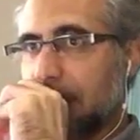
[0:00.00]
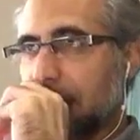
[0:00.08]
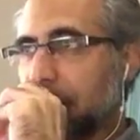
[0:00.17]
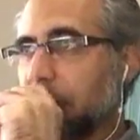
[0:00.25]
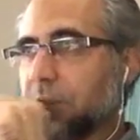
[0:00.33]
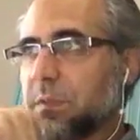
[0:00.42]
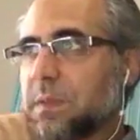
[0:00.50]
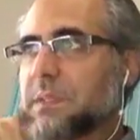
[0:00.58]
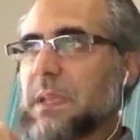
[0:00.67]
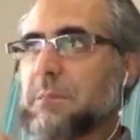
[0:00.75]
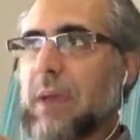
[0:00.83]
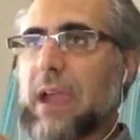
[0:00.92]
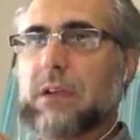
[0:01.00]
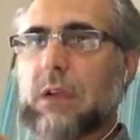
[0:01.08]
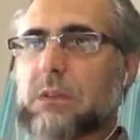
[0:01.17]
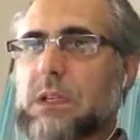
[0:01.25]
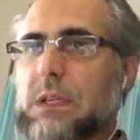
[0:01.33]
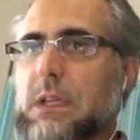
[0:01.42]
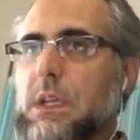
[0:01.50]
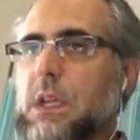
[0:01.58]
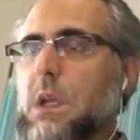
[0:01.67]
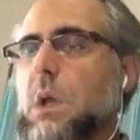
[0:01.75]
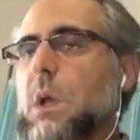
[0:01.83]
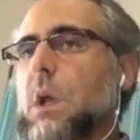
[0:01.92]
people from the same background.
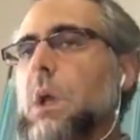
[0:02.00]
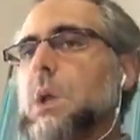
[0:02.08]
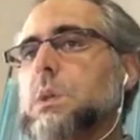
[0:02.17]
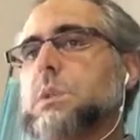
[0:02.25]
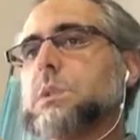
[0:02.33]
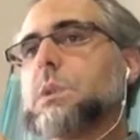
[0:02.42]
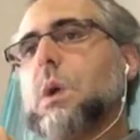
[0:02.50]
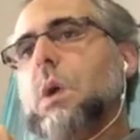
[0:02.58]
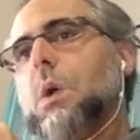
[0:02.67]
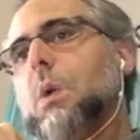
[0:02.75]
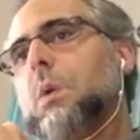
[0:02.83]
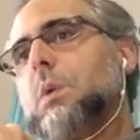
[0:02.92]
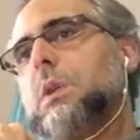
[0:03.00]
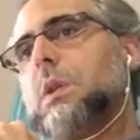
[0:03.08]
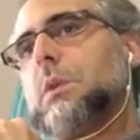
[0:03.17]
So